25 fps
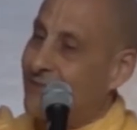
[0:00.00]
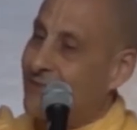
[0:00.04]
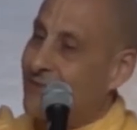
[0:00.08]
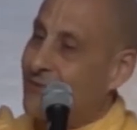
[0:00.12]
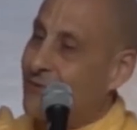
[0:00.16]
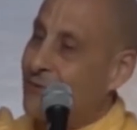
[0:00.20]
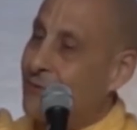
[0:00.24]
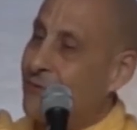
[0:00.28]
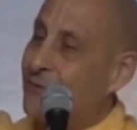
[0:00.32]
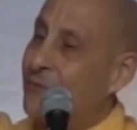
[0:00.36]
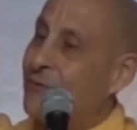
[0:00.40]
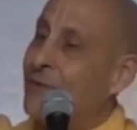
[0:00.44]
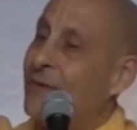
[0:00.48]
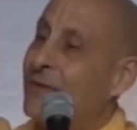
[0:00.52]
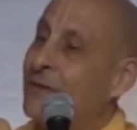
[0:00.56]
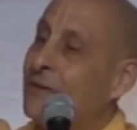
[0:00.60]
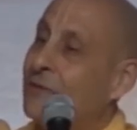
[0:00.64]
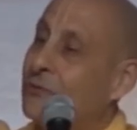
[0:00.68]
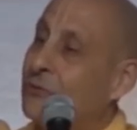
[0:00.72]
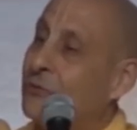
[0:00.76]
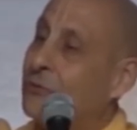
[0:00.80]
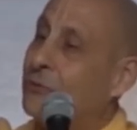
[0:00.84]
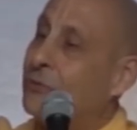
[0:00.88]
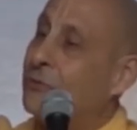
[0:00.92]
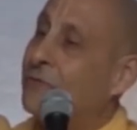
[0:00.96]
to
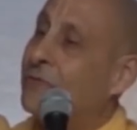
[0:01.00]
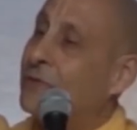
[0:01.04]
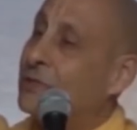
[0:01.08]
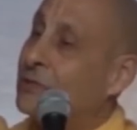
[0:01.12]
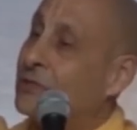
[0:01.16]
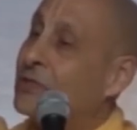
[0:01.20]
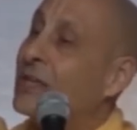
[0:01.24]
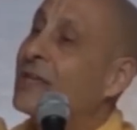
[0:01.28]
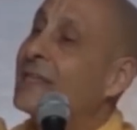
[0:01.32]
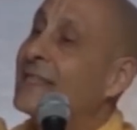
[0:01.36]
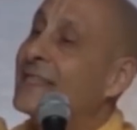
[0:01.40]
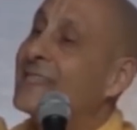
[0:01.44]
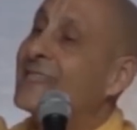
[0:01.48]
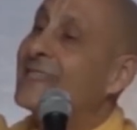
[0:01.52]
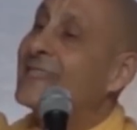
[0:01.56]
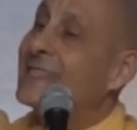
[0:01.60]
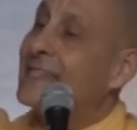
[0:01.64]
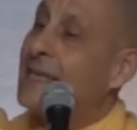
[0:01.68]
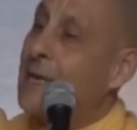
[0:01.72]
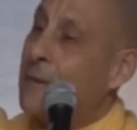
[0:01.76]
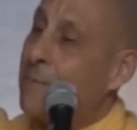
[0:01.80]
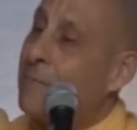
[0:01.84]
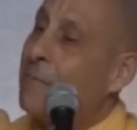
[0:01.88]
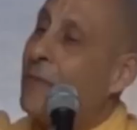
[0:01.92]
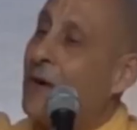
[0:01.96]
DHRUVA's
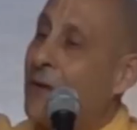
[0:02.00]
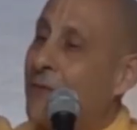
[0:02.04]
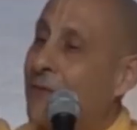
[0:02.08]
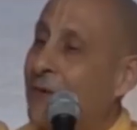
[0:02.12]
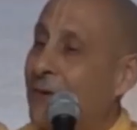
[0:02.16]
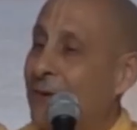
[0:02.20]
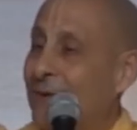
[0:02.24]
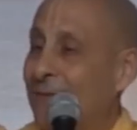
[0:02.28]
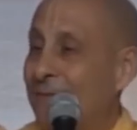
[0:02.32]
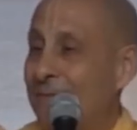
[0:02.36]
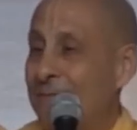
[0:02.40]
stepmother.